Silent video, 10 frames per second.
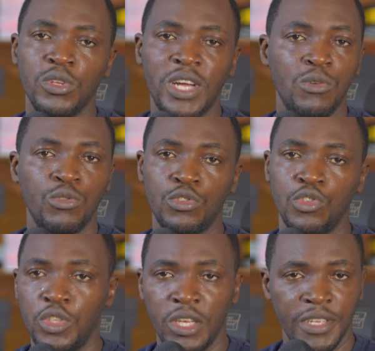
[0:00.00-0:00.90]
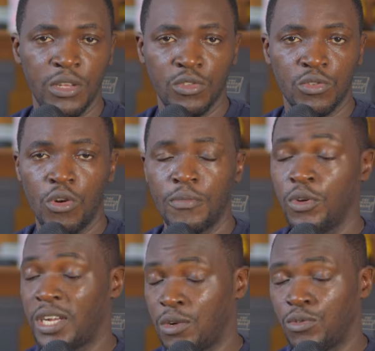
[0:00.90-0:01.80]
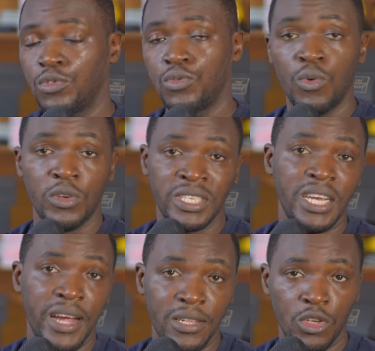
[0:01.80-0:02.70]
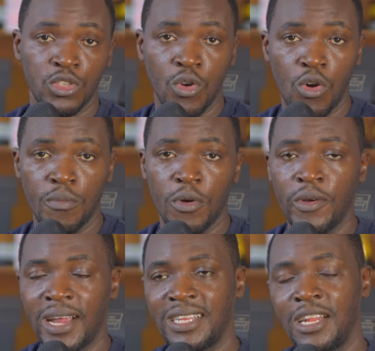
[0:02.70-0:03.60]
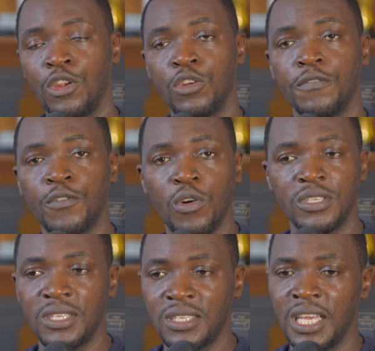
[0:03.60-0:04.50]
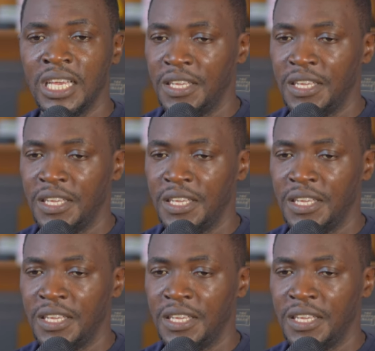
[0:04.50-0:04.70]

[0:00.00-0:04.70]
You can go to udemy.com or you can go to coursera.com. All right, there are a lot of courses.